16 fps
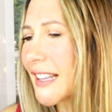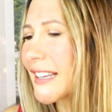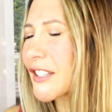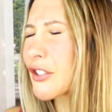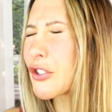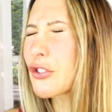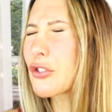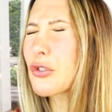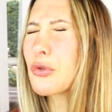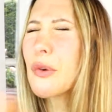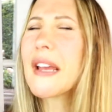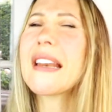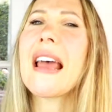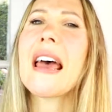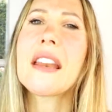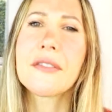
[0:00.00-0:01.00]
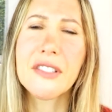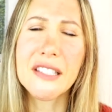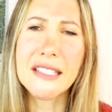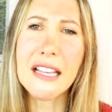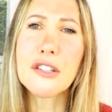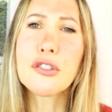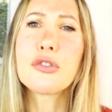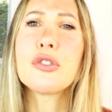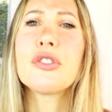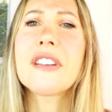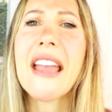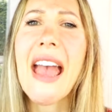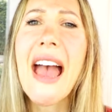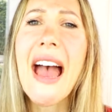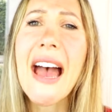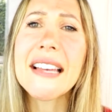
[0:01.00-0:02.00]
like straight out of central
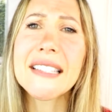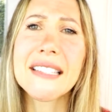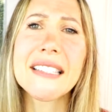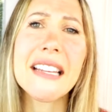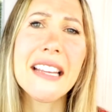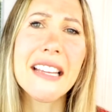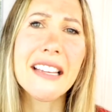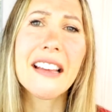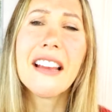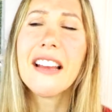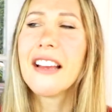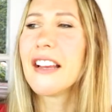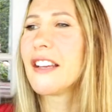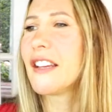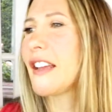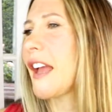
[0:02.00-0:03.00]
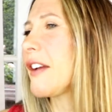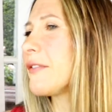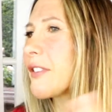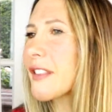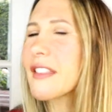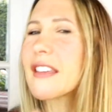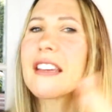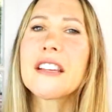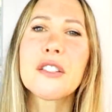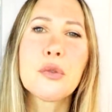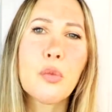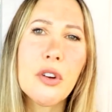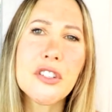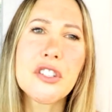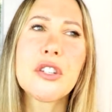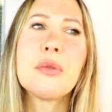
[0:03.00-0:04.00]
casting. Everything is
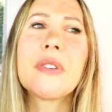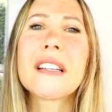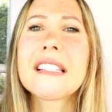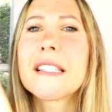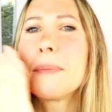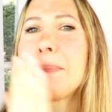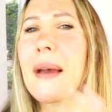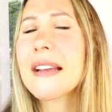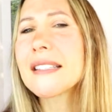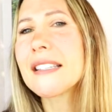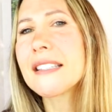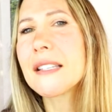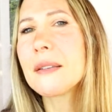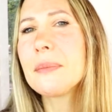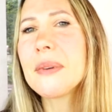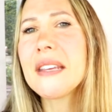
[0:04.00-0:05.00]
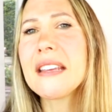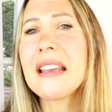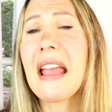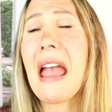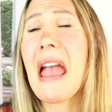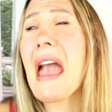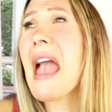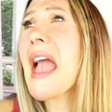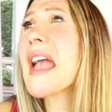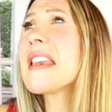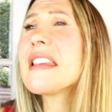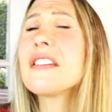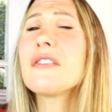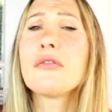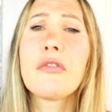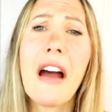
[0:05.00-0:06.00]
what you would expect it to be.
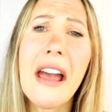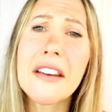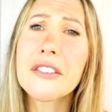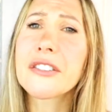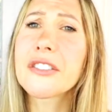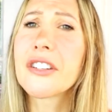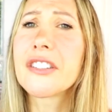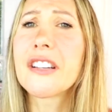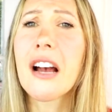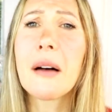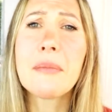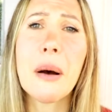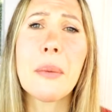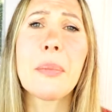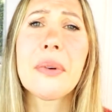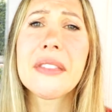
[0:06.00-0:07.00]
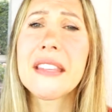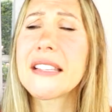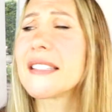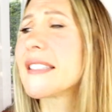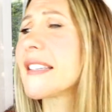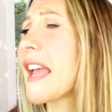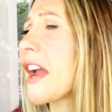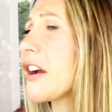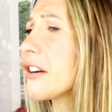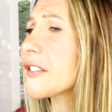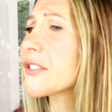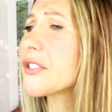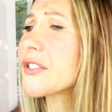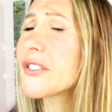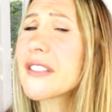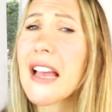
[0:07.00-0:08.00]
Any writer could come up with these
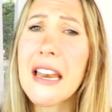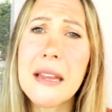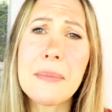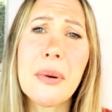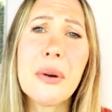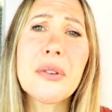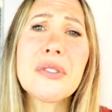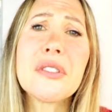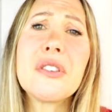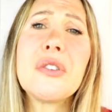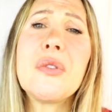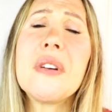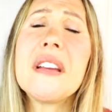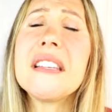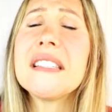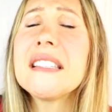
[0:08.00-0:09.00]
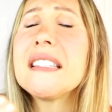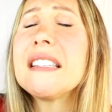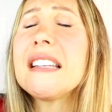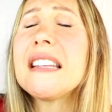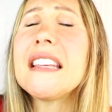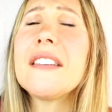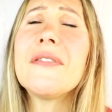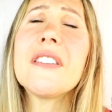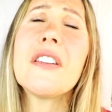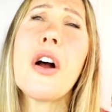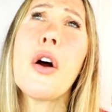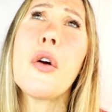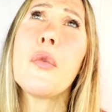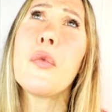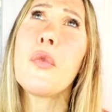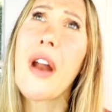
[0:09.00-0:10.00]
characters. Any person who isn't even
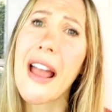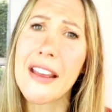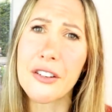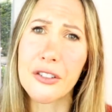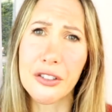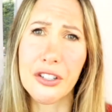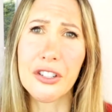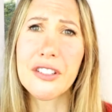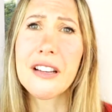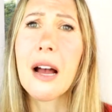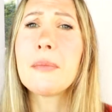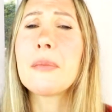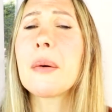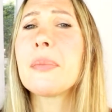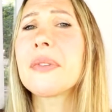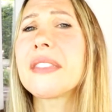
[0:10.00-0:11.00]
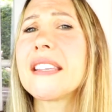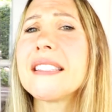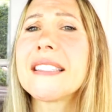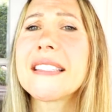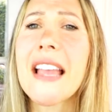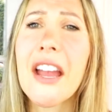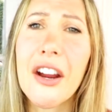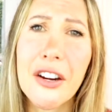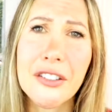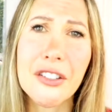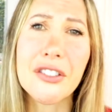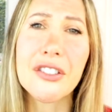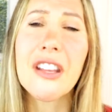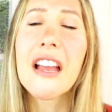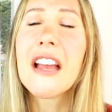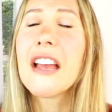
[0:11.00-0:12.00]
a writer could come up with these
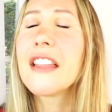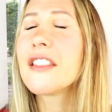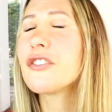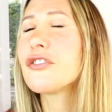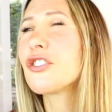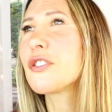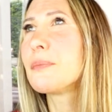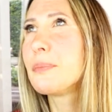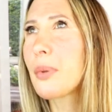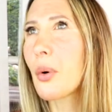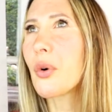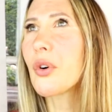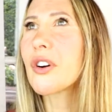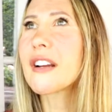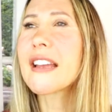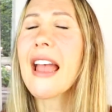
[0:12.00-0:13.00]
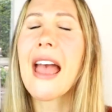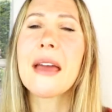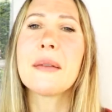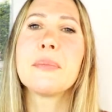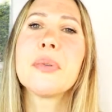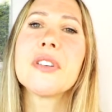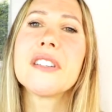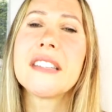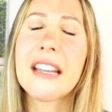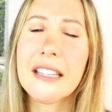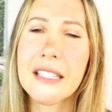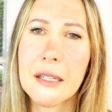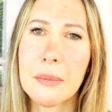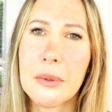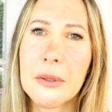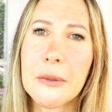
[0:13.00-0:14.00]
characters. They're just boring and
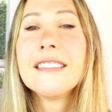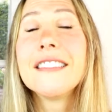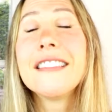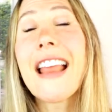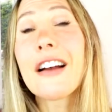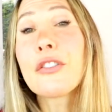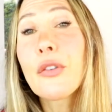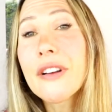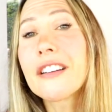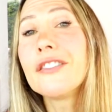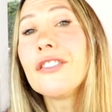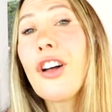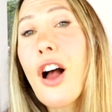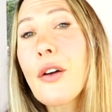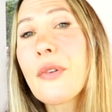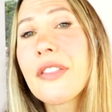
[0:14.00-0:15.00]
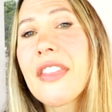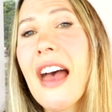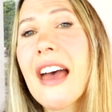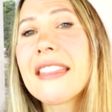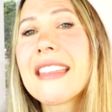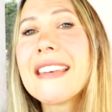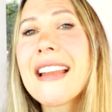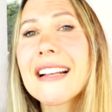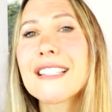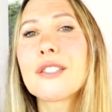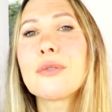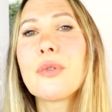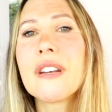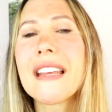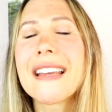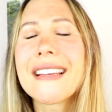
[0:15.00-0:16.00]
predictable. Now, going along with that, the
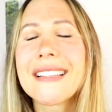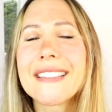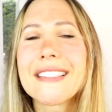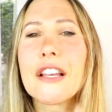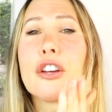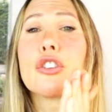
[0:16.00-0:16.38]
next one is